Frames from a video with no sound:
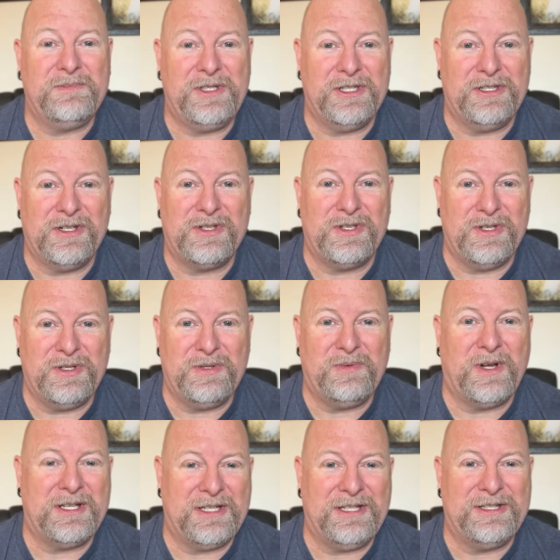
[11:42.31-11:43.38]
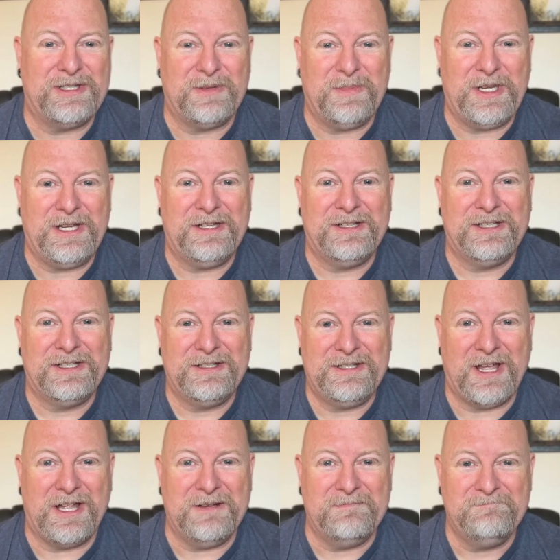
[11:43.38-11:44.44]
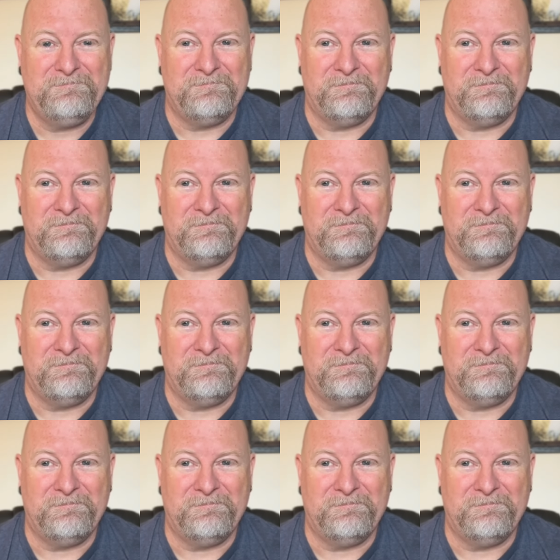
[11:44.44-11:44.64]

You just do what needs to be done.